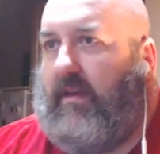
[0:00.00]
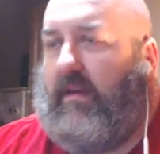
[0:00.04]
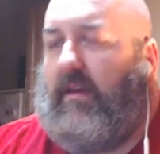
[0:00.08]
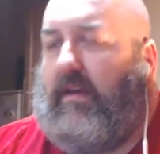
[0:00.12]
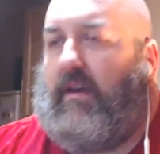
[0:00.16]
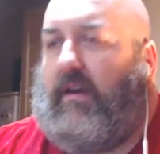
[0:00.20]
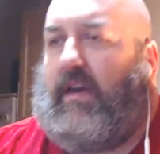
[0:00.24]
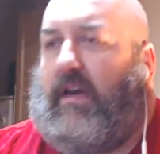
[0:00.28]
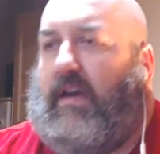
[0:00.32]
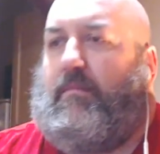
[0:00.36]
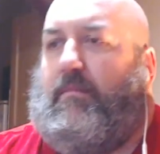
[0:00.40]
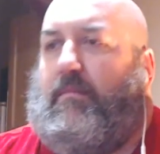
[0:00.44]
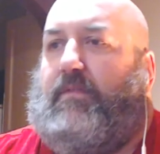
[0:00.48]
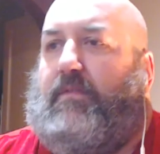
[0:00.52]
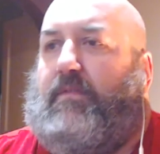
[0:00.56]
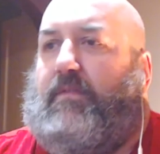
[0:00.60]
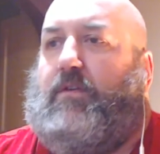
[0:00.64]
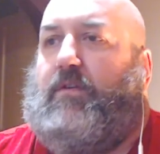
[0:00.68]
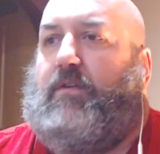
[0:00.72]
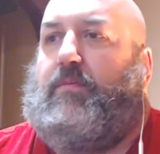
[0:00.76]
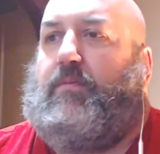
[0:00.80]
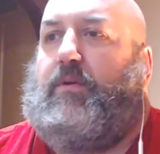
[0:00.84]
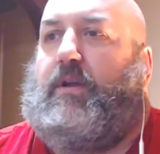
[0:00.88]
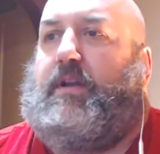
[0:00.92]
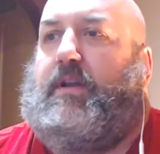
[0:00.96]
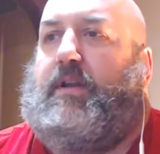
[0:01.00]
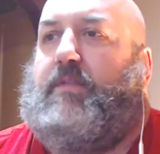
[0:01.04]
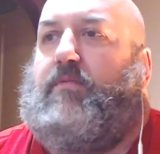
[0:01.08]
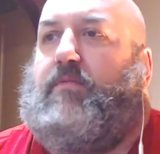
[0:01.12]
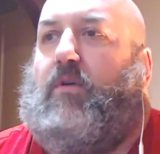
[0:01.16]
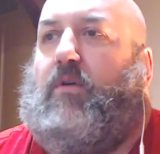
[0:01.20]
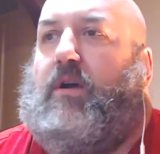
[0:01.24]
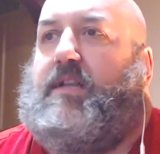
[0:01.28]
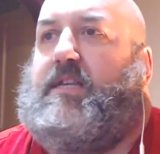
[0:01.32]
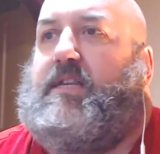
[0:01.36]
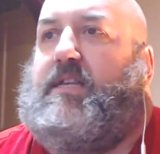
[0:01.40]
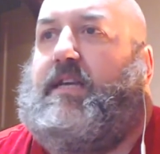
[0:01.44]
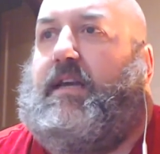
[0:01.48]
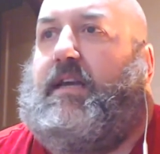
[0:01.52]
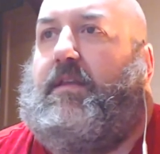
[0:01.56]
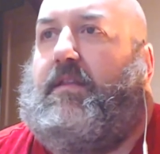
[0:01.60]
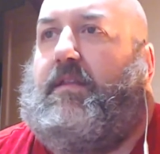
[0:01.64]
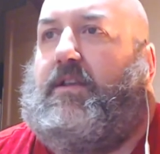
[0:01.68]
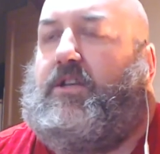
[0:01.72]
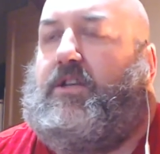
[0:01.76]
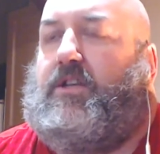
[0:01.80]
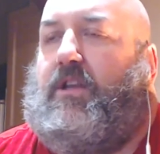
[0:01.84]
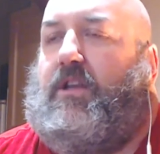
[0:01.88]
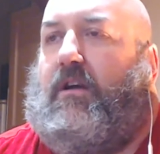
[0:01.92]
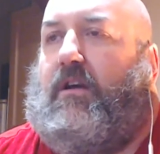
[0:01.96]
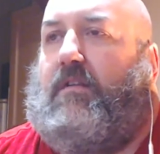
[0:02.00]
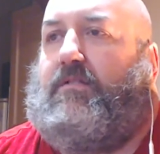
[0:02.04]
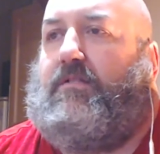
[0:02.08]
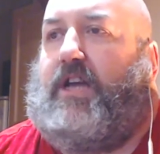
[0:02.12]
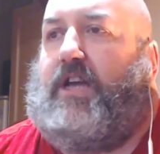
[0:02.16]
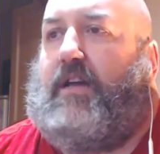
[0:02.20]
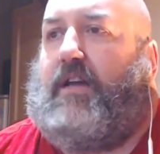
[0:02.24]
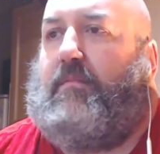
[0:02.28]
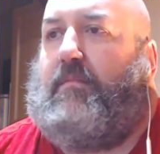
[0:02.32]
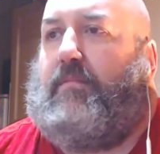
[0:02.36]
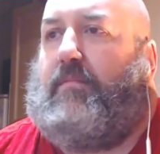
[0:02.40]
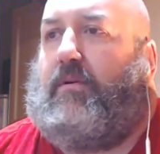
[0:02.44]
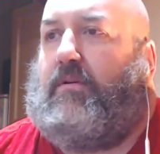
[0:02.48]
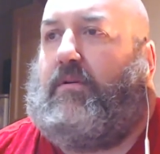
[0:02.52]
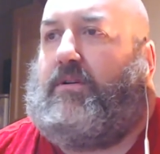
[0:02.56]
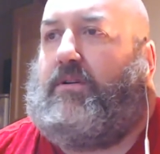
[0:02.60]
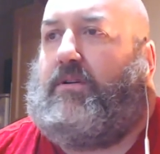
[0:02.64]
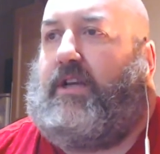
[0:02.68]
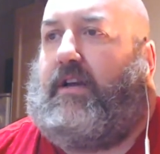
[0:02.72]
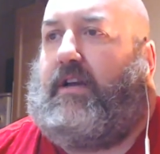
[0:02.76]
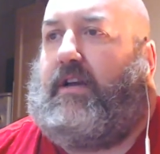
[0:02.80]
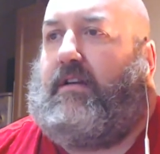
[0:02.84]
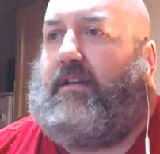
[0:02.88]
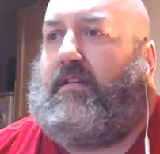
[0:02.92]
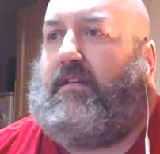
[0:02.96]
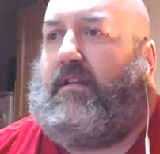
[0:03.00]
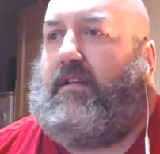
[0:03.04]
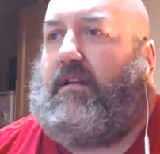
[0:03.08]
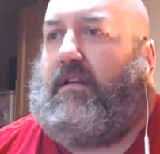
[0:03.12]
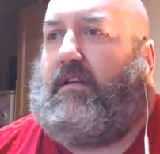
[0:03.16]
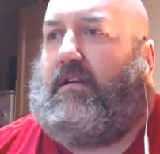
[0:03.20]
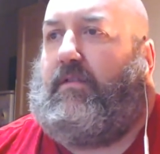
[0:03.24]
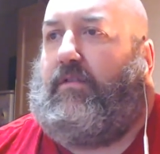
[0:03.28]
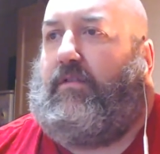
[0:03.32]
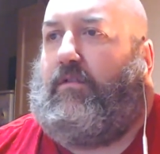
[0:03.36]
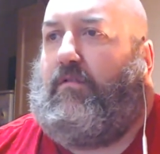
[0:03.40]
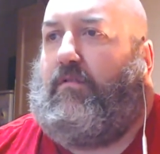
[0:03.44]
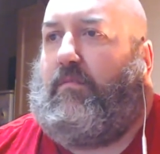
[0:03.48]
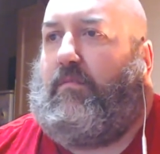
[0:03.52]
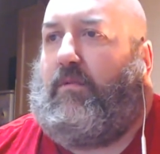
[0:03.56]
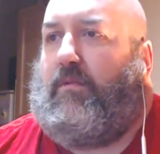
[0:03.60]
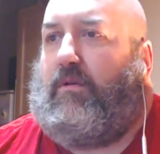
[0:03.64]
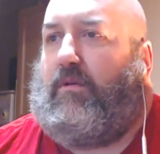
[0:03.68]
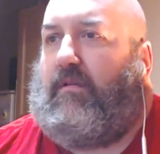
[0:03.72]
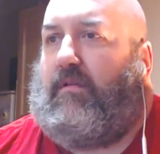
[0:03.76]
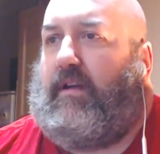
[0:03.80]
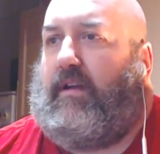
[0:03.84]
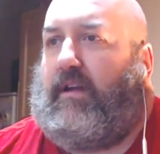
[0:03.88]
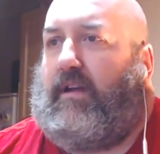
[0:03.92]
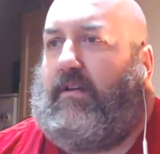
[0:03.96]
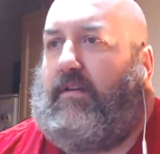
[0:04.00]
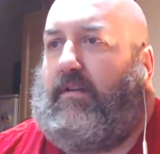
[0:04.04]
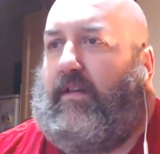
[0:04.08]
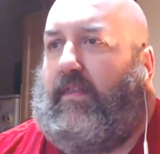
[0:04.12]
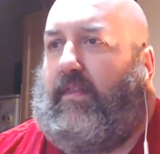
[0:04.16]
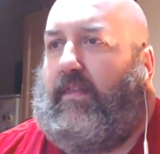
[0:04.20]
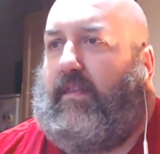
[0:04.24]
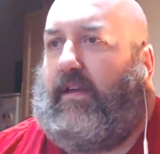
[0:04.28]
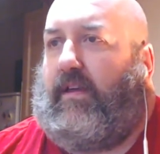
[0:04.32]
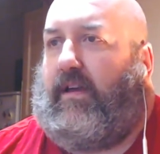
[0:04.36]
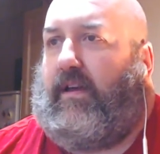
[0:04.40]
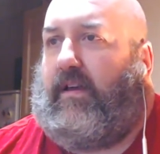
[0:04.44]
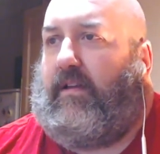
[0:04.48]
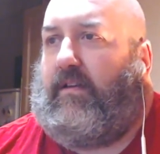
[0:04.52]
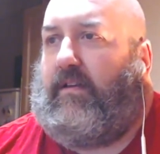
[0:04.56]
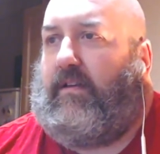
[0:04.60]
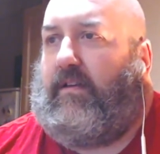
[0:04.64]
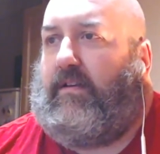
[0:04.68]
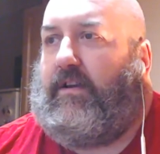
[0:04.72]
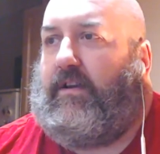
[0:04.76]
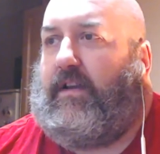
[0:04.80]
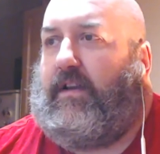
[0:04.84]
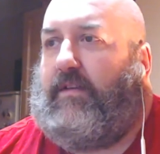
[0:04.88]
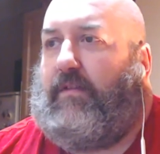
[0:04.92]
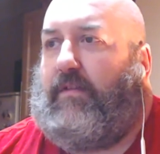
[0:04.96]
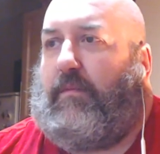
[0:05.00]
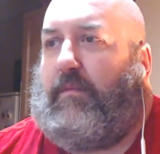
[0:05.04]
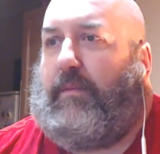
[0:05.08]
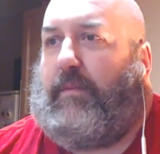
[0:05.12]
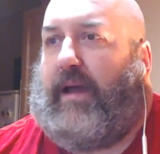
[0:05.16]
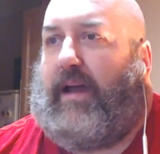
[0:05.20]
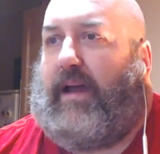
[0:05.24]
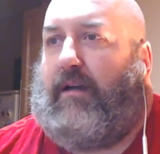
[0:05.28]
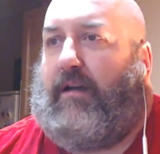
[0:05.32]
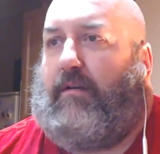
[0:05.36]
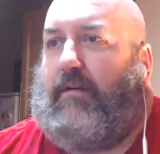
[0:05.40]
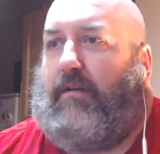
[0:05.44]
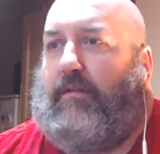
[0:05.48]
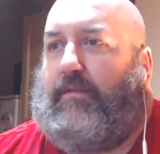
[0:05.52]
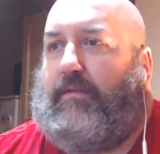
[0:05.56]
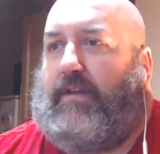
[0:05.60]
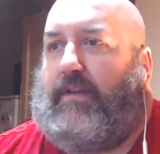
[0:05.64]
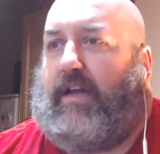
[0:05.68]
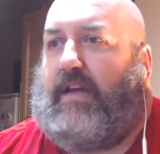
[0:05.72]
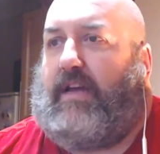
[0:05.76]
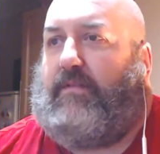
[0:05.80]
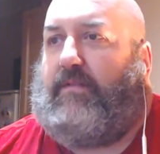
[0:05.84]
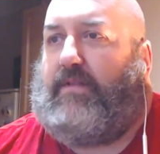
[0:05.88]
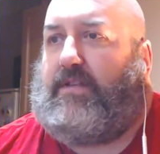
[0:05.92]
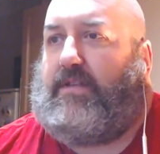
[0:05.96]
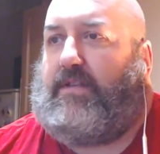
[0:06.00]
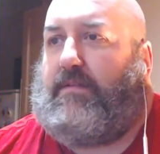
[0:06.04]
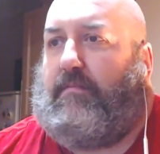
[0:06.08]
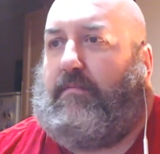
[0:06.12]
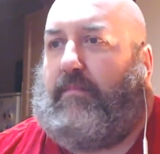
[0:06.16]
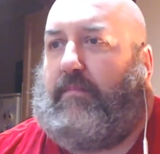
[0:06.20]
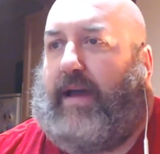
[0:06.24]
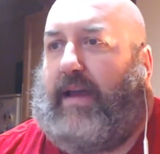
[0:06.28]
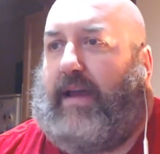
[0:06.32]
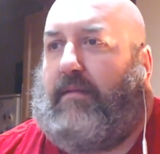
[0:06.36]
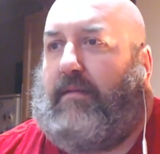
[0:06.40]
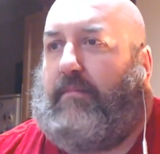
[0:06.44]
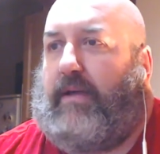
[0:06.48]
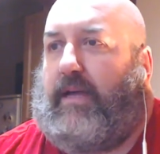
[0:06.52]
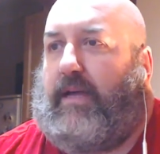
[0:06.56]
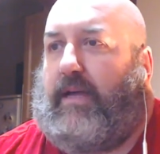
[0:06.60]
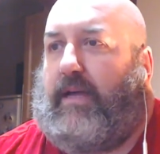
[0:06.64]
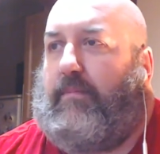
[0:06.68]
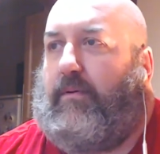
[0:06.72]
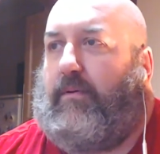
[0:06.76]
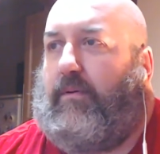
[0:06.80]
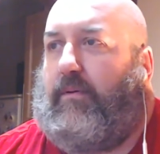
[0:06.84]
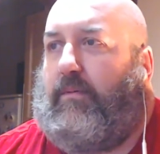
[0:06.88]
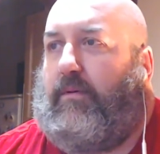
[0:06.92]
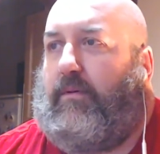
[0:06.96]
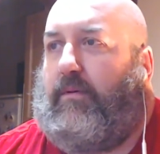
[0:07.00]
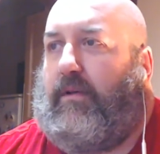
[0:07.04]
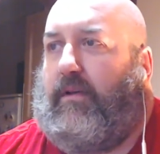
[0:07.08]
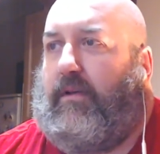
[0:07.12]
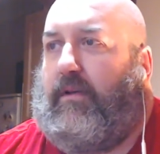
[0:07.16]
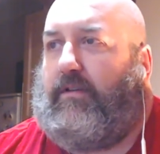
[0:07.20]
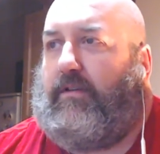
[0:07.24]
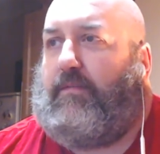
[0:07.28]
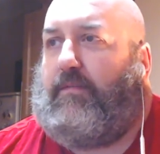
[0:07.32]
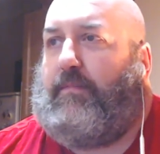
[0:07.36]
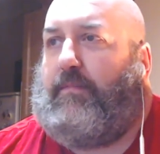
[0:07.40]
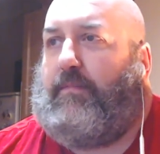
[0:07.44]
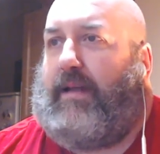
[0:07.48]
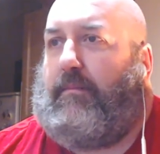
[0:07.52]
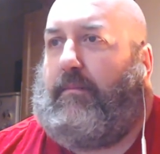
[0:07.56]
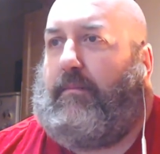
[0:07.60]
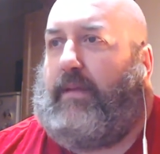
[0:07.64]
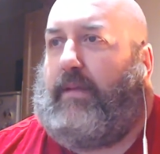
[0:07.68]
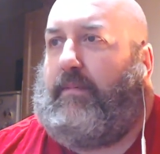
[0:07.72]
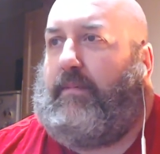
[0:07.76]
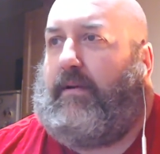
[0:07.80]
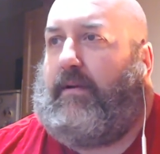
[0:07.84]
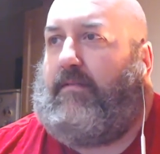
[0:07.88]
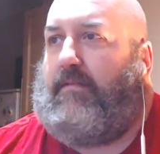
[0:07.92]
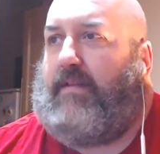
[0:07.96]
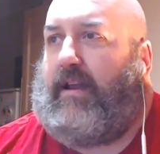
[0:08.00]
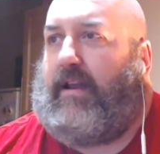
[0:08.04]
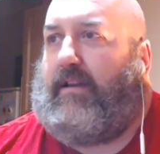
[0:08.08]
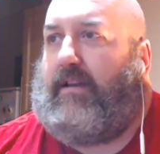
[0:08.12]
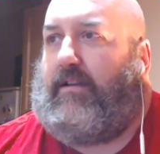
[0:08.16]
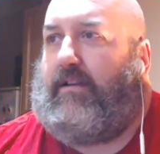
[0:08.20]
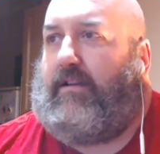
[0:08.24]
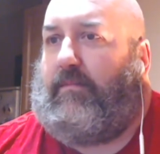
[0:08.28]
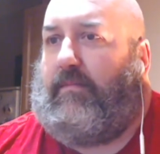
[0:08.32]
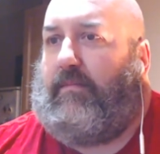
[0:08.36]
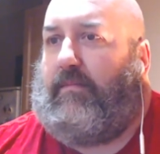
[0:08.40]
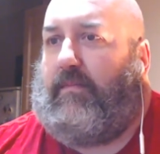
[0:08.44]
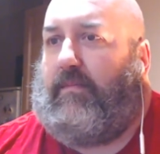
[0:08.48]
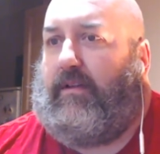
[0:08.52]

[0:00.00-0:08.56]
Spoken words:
Gimli, have you put any writing in the live chat box yet? Because I don't know if you're a moderator in there. You could have the power of Davis and ban people. Just ban people at random.